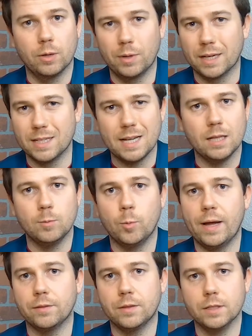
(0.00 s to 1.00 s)
We can tell them
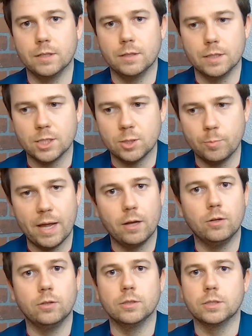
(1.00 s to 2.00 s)
about the
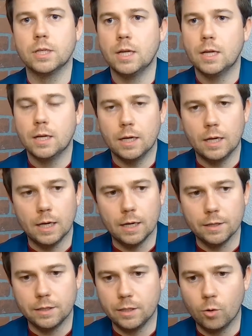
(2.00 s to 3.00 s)
smells,
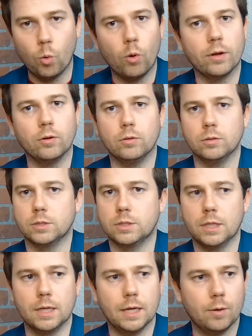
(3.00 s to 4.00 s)
the oils,
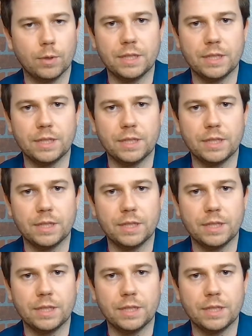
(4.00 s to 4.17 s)
what